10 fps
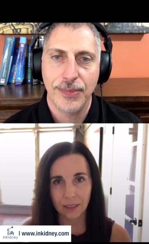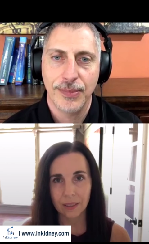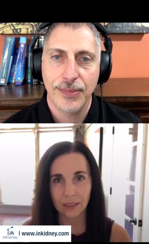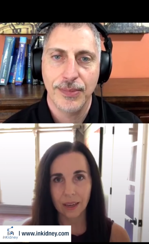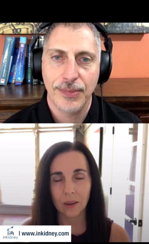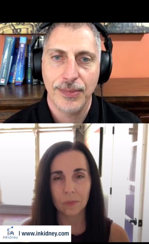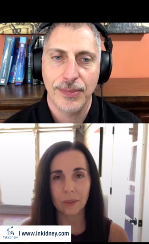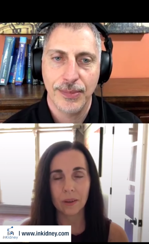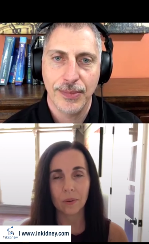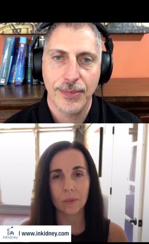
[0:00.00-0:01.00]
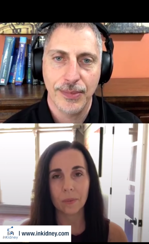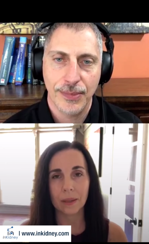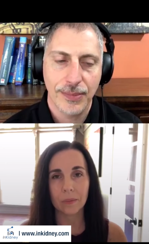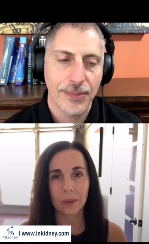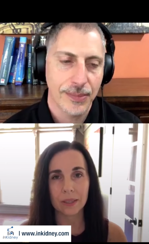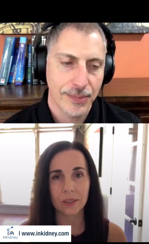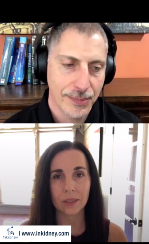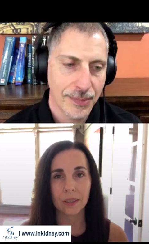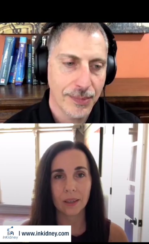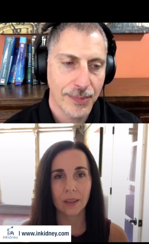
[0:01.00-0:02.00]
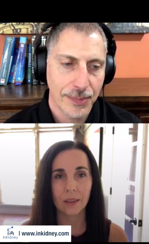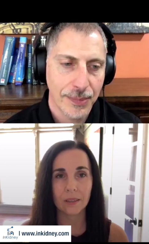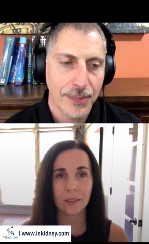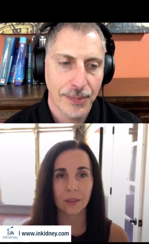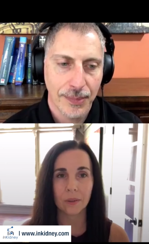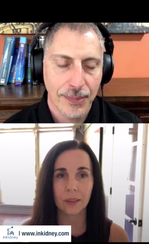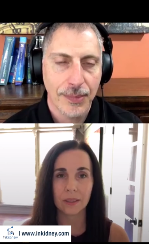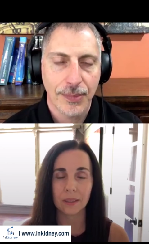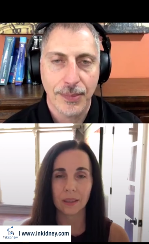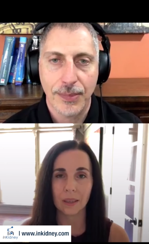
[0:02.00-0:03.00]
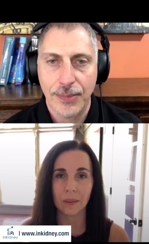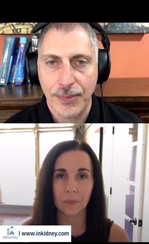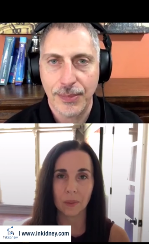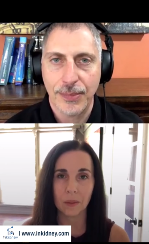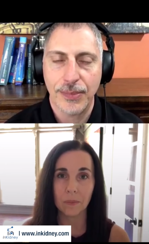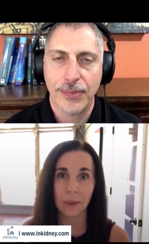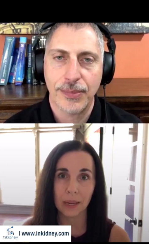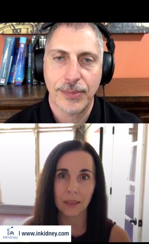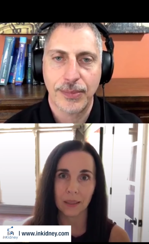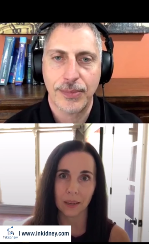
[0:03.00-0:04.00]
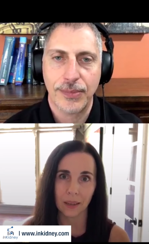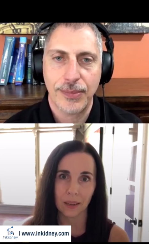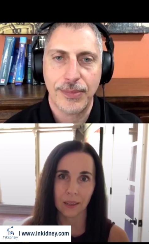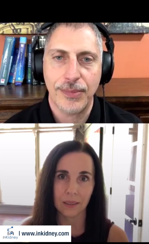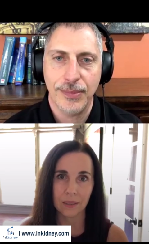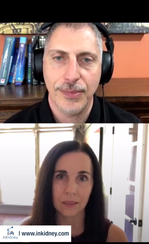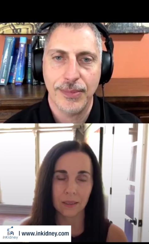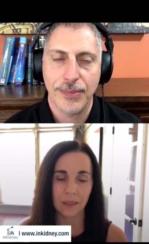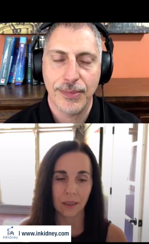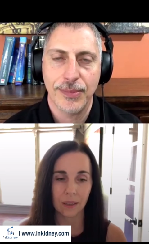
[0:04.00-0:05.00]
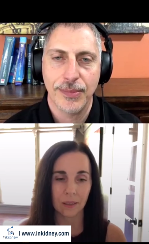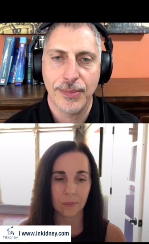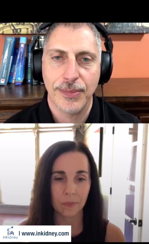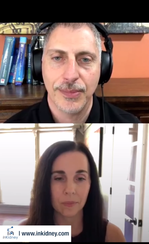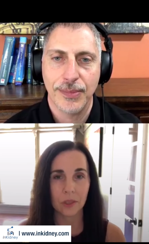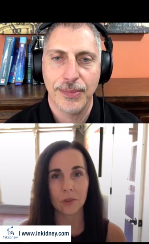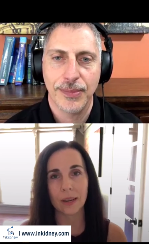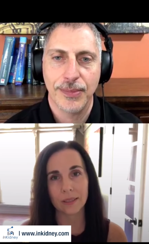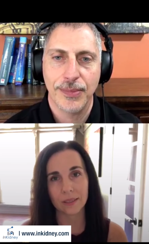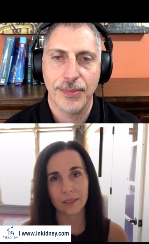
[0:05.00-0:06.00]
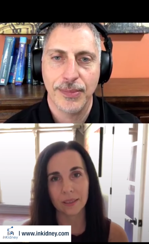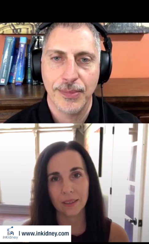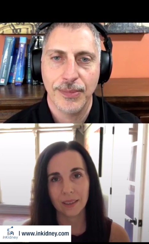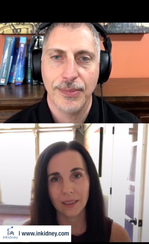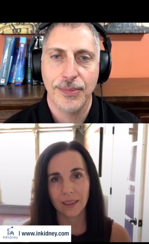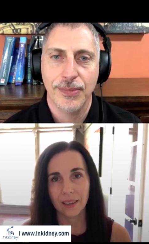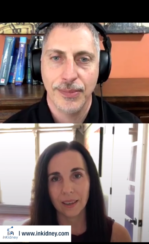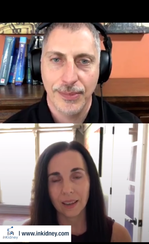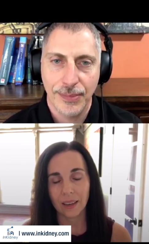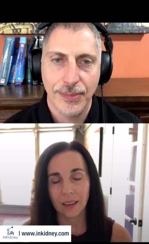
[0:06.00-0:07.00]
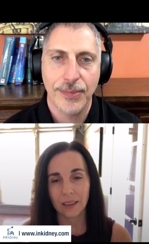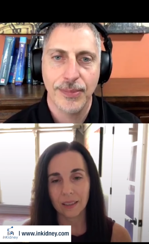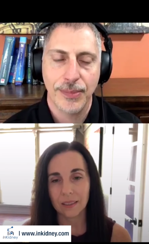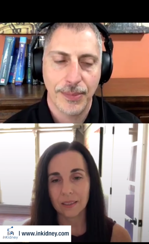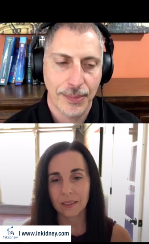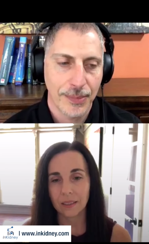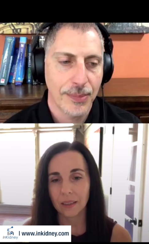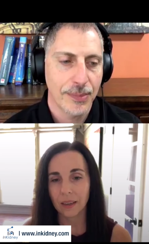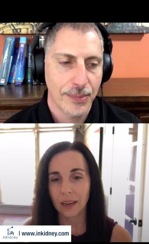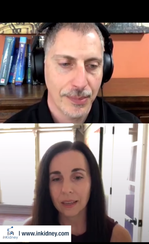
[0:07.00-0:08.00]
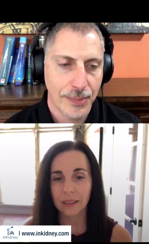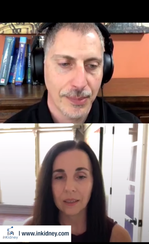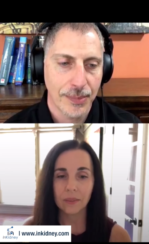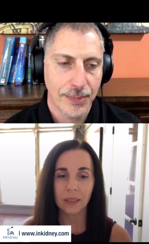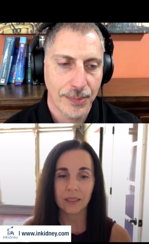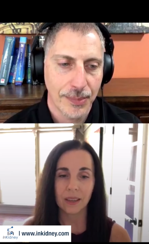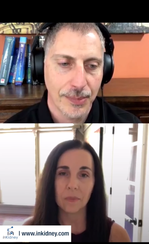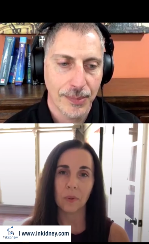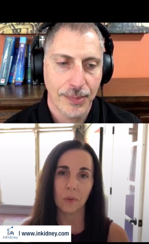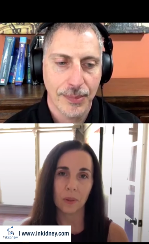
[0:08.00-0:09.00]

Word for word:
Speaker 1: it can help lower blood pressure also. That's um, the main thing is um, stress. And I can give an